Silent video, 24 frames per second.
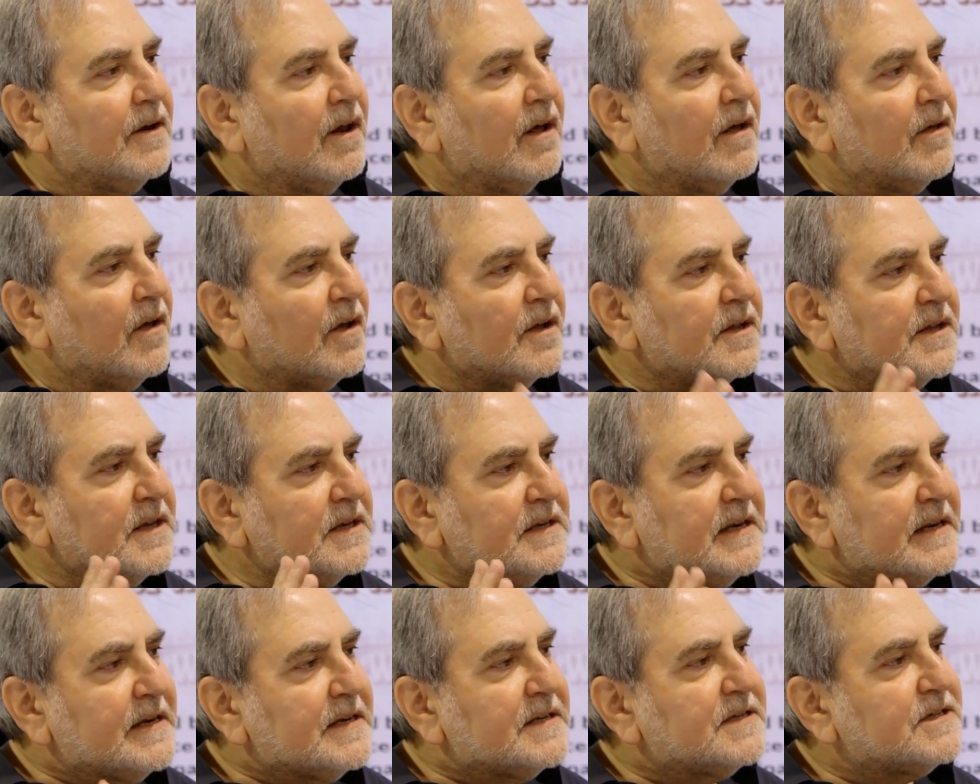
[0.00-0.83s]
Uh, he
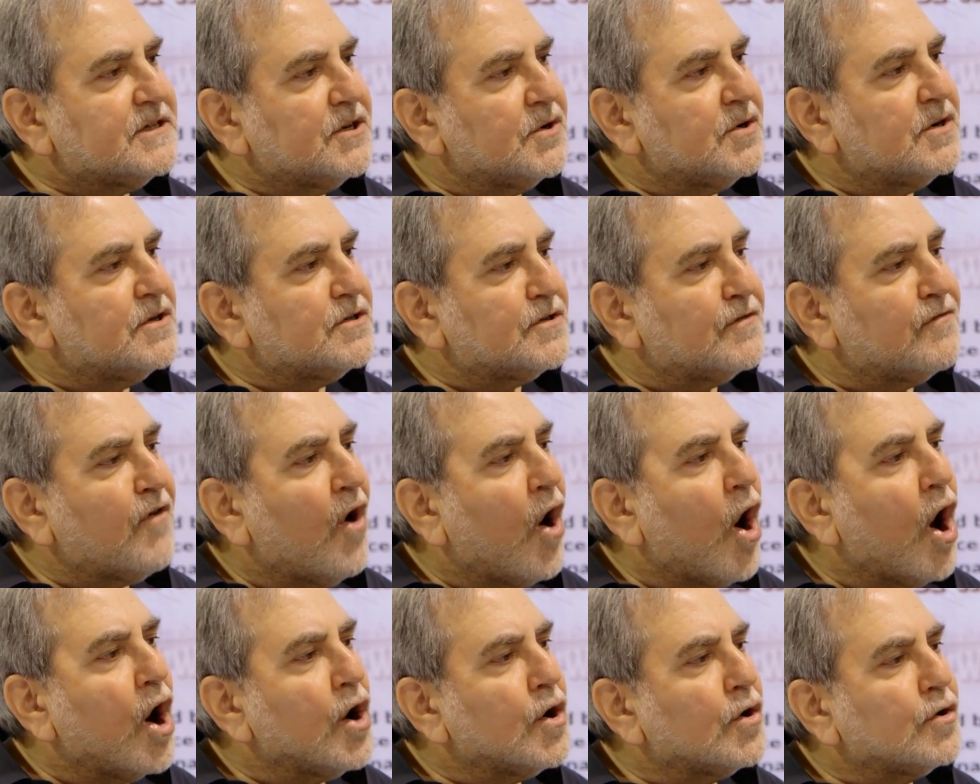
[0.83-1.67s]
did a series of
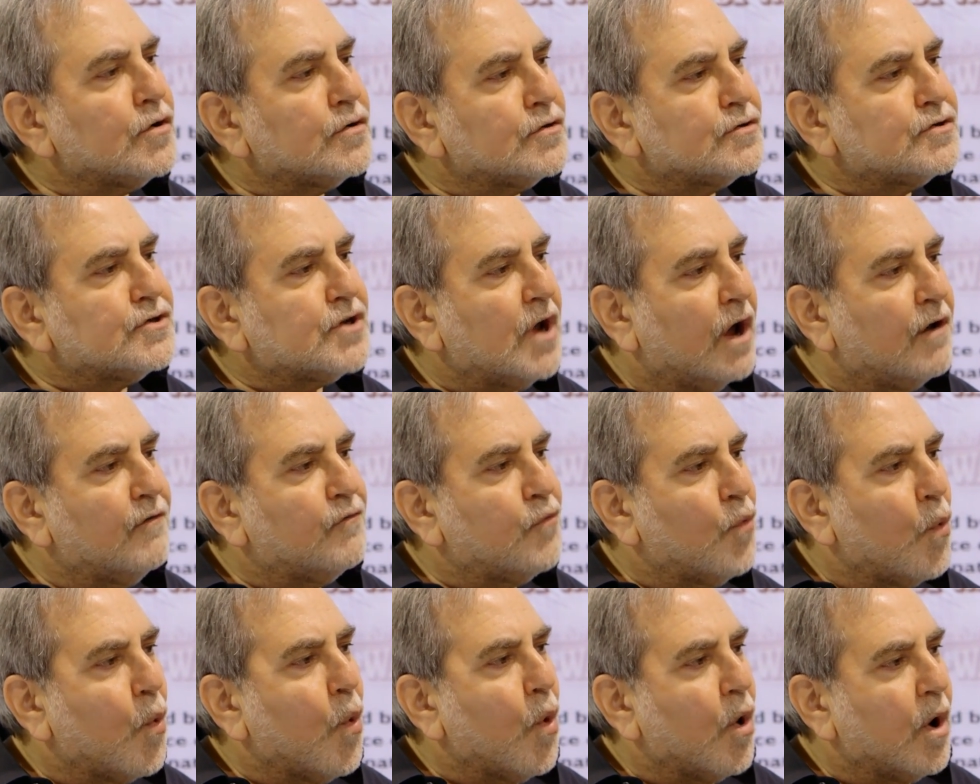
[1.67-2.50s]
horrors of
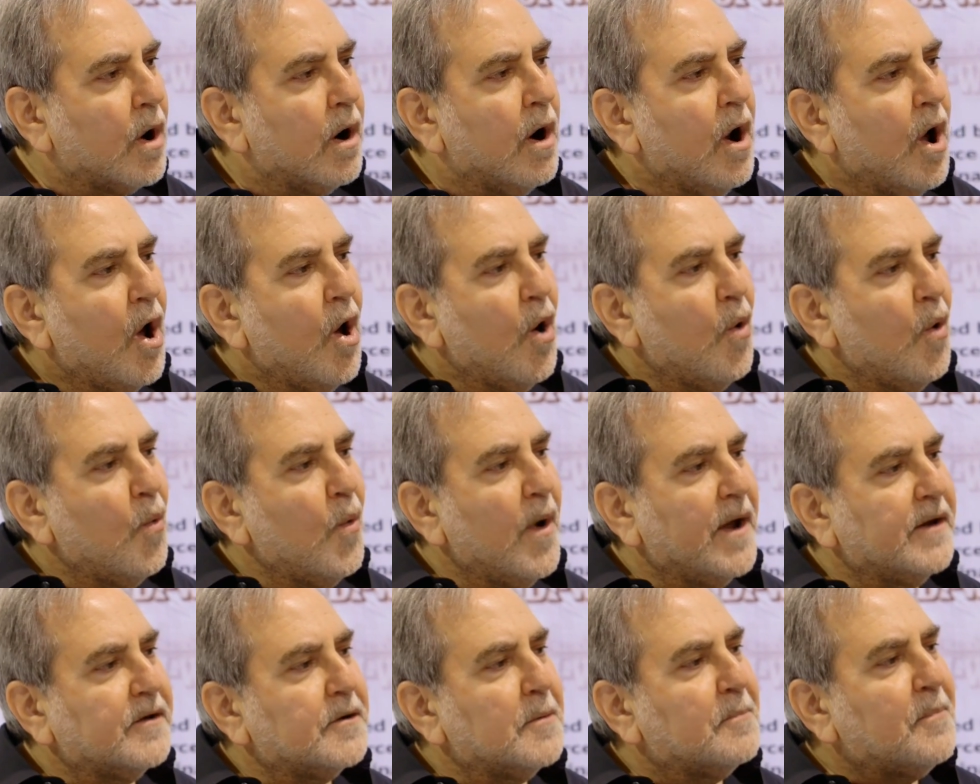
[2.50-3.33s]
war
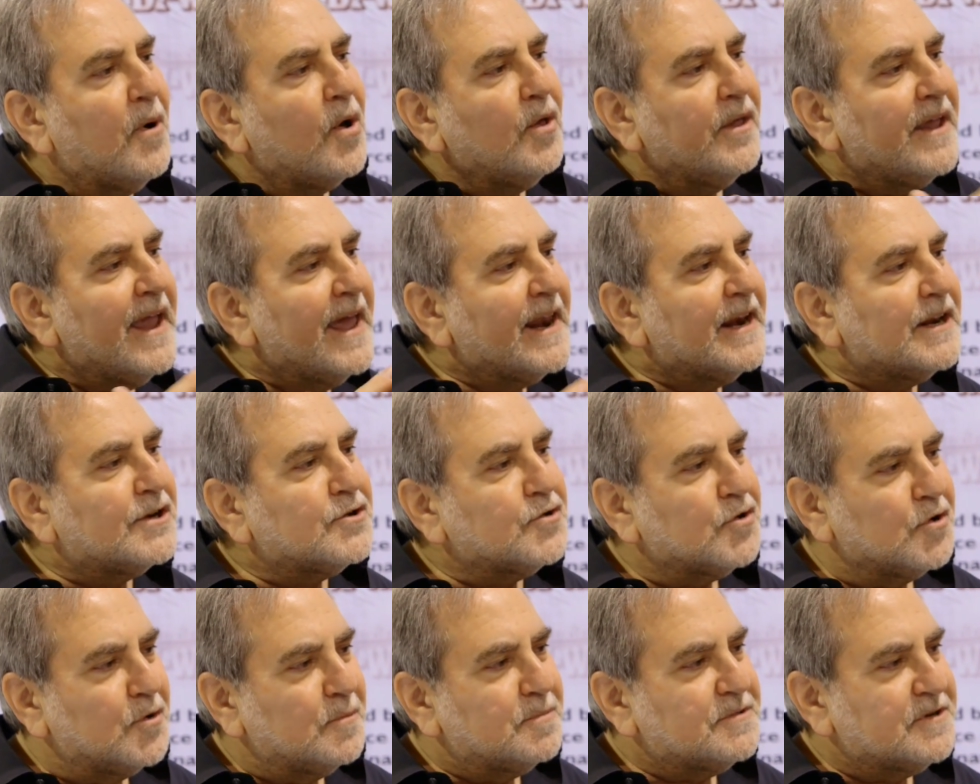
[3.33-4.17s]
when Napoleonic
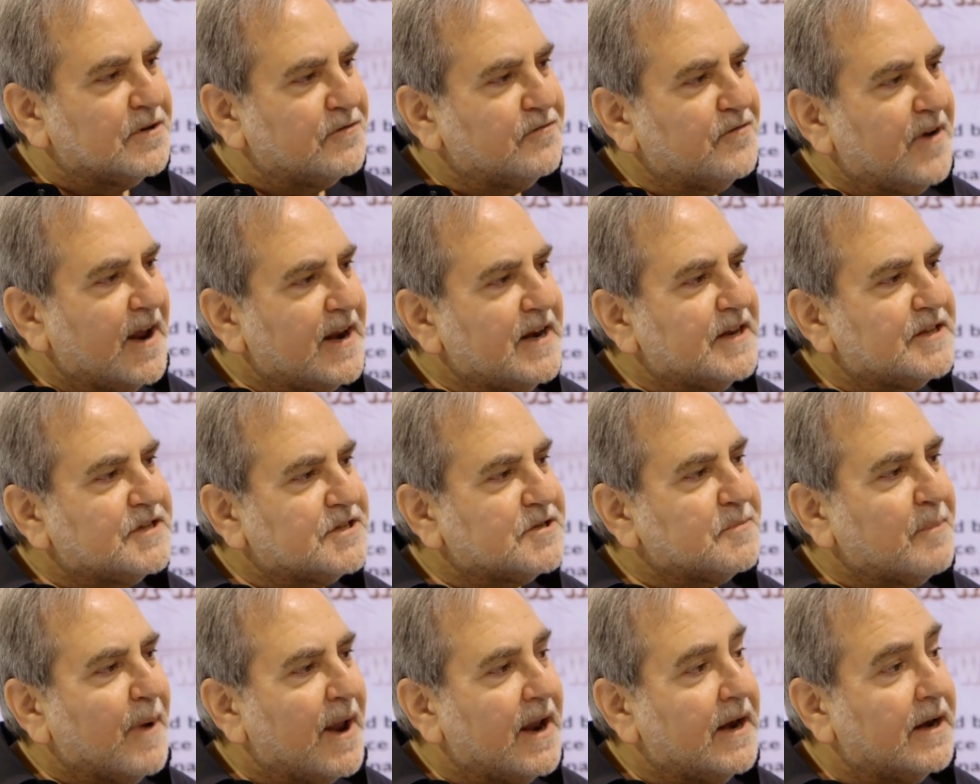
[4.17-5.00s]
troops invaded
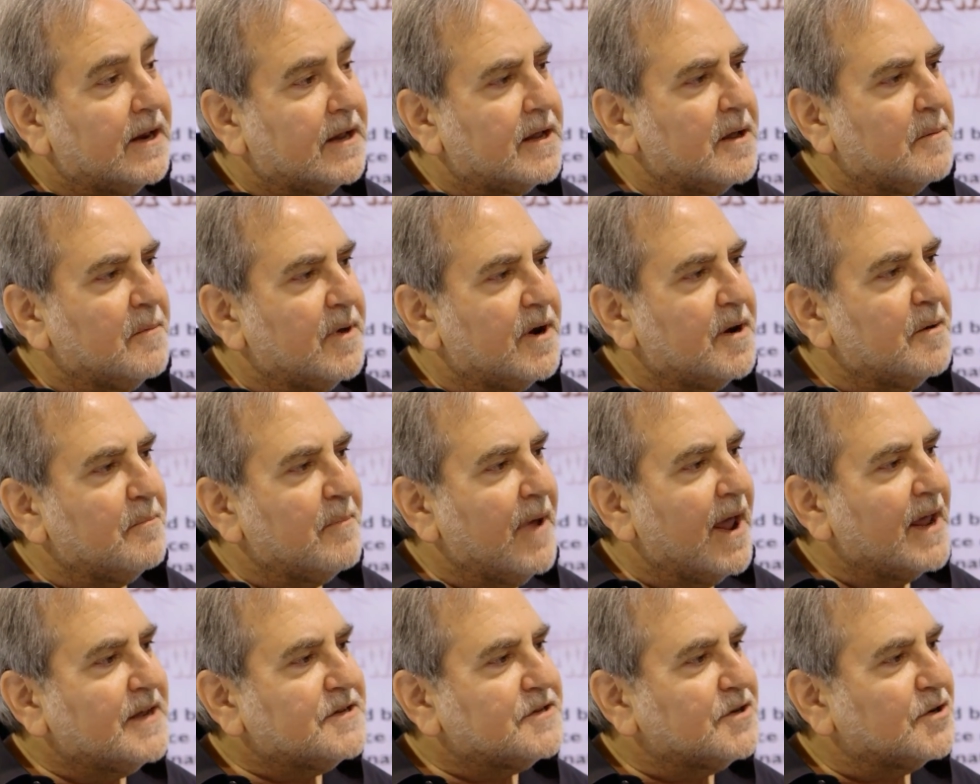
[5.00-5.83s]
Spain and committed
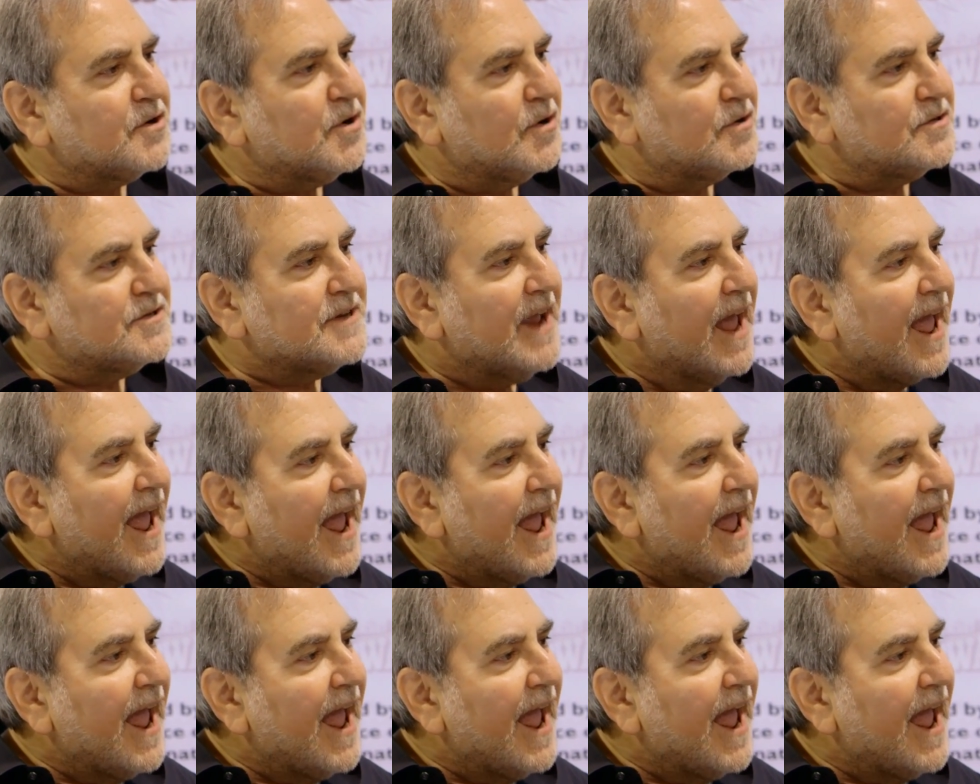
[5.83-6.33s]
massacres.